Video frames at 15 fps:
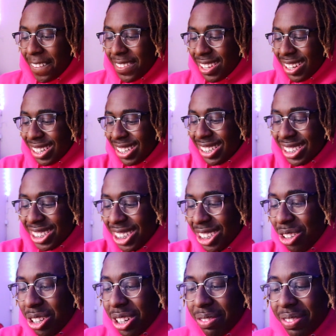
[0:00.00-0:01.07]
Um,
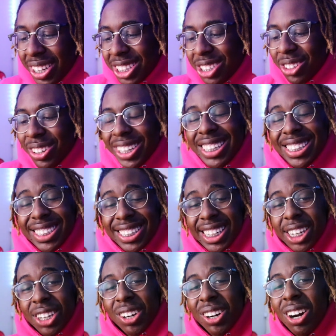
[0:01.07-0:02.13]
she doing a Victoria's
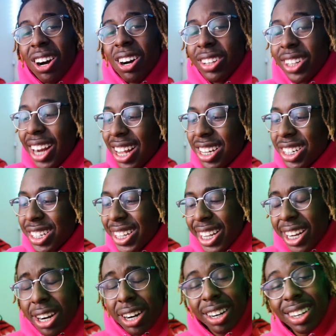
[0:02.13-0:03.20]
Secret haul? Did I just
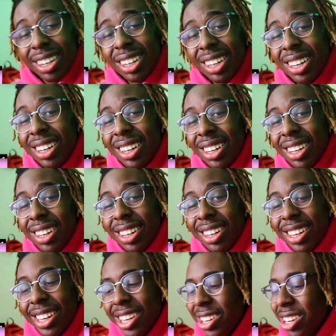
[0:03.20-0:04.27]
hear?
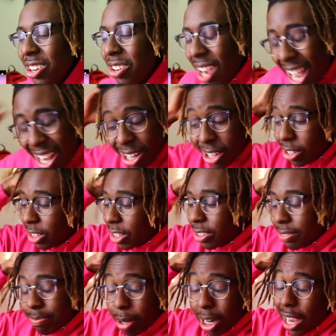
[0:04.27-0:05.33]
You know, I go,
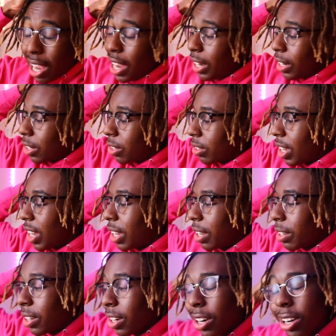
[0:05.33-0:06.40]
bro. I ain't gonna
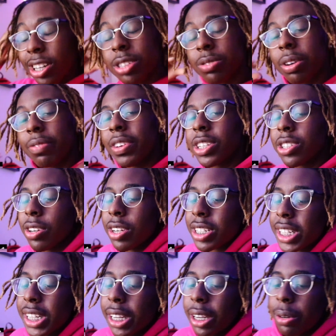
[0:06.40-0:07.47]
lie. Girls with
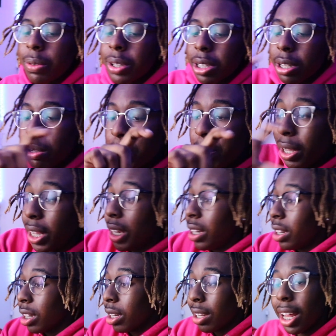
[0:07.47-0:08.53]
Victoria's Secret with the
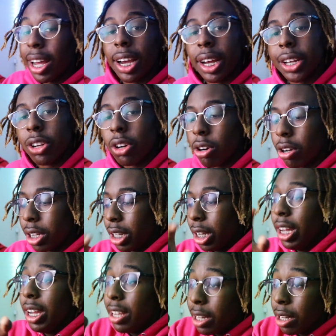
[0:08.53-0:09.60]
pink line, you know,
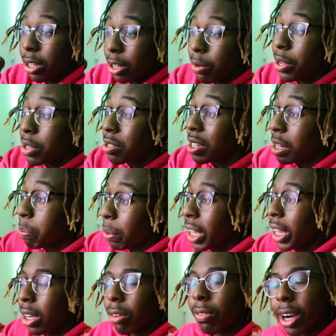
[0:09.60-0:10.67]
the you when you see
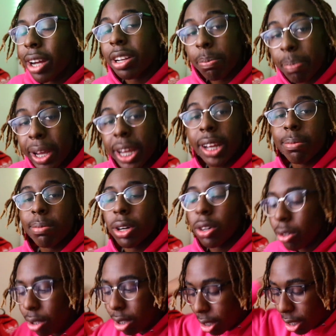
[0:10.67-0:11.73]
pink around the band,
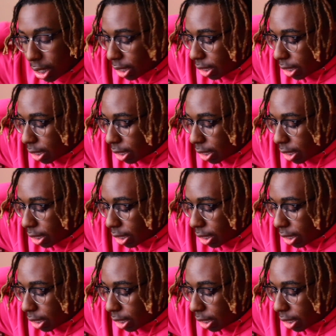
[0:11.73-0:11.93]
bro.